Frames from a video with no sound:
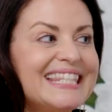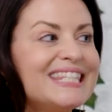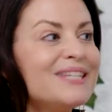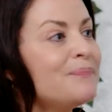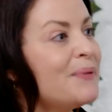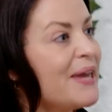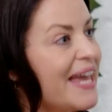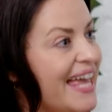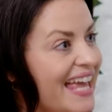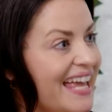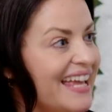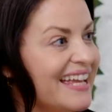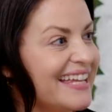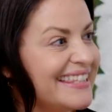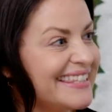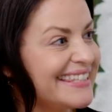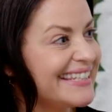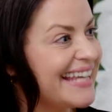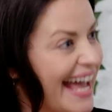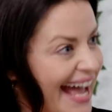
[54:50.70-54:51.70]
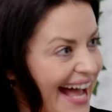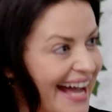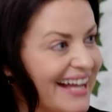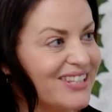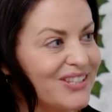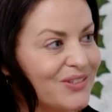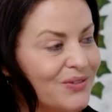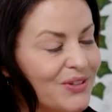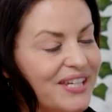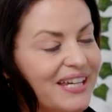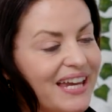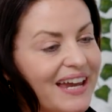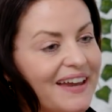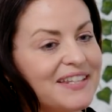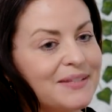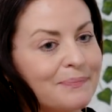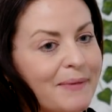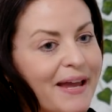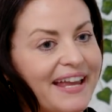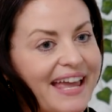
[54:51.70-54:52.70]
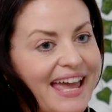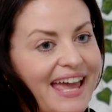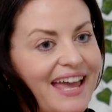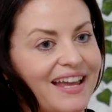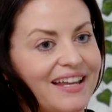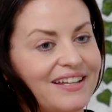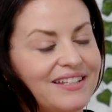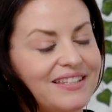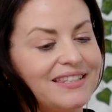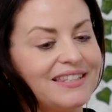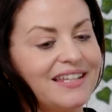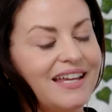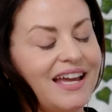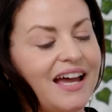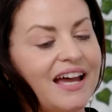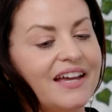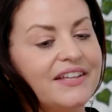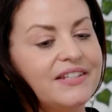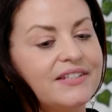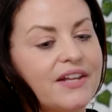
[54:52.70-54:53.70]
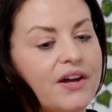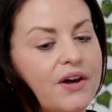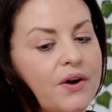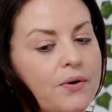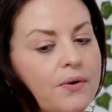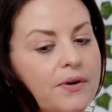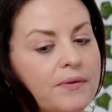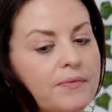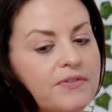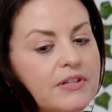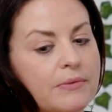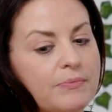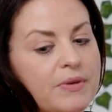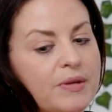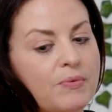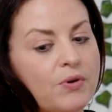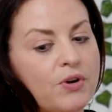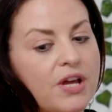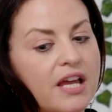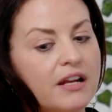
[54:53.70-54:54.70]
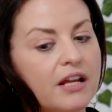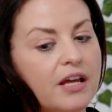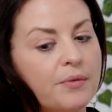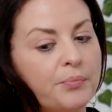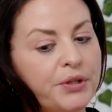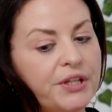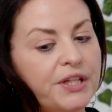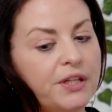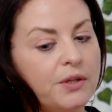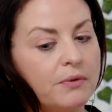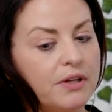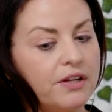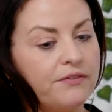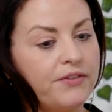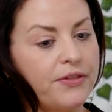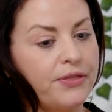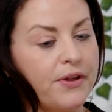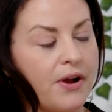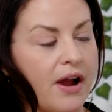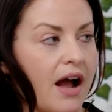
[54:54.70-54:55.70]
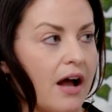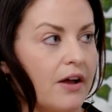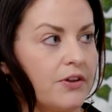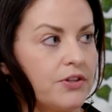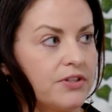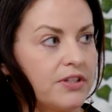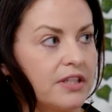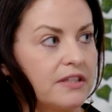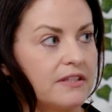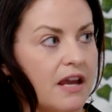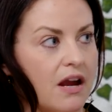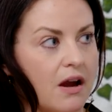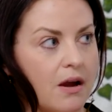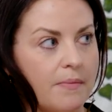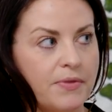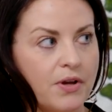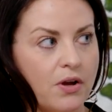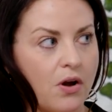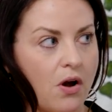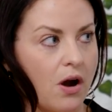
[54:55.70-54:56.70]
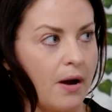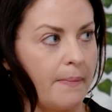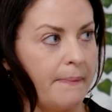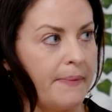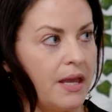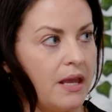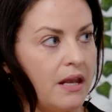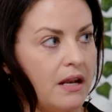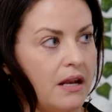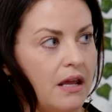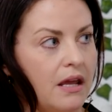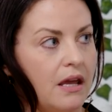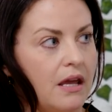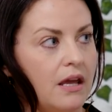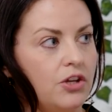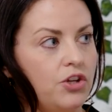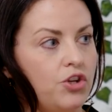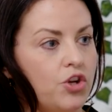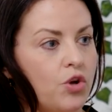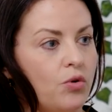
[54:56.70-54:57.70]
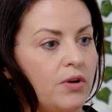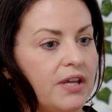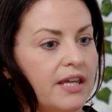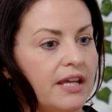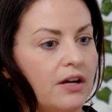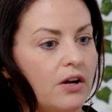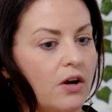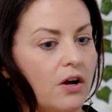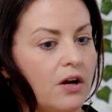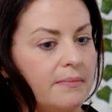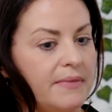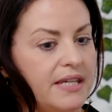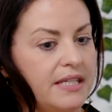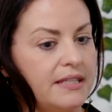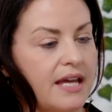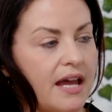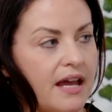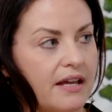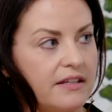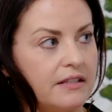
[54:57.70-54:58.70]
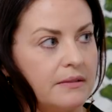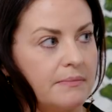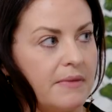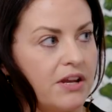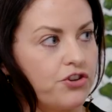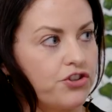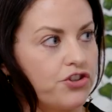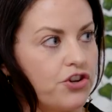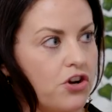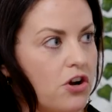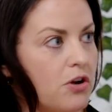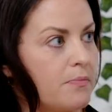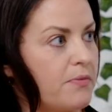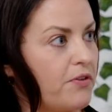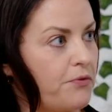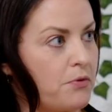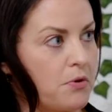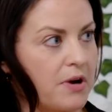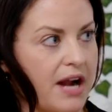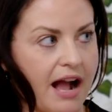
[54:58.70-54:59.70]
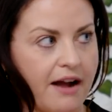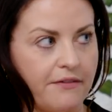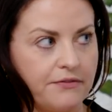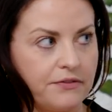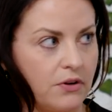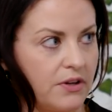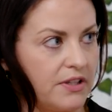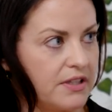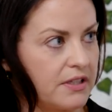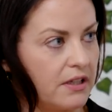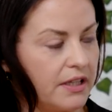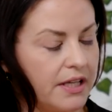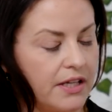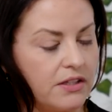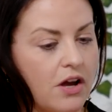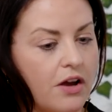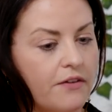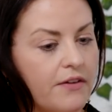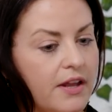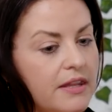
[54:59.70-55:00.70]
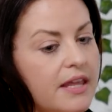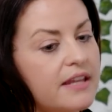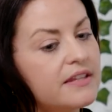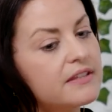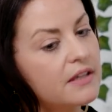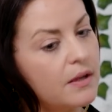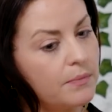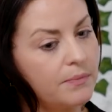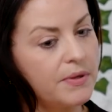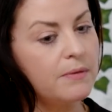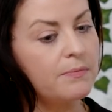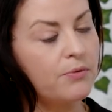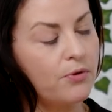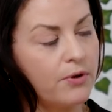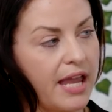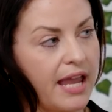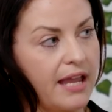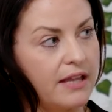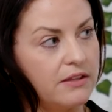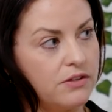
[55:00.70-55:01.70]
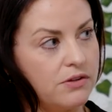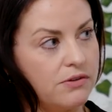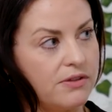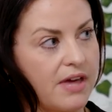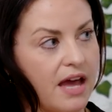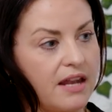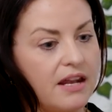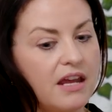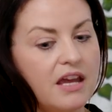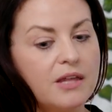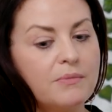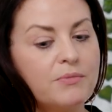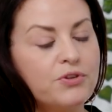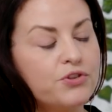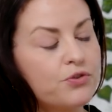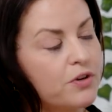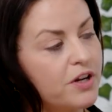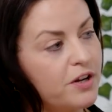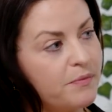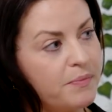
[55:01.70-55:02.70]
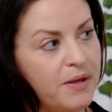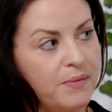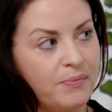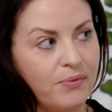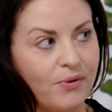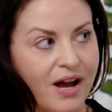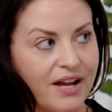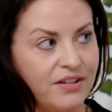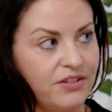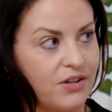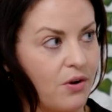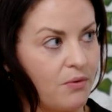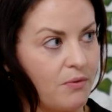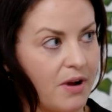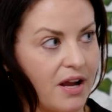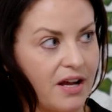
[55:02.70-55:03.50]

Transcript: It depends. Yeah, yeah, it's really case by case. So some people can completely renovate their house, tear up the carpet, you know, get an E R M I test, make sure before and after it's cleaned off. And that some people can do that. The majority of people, I don't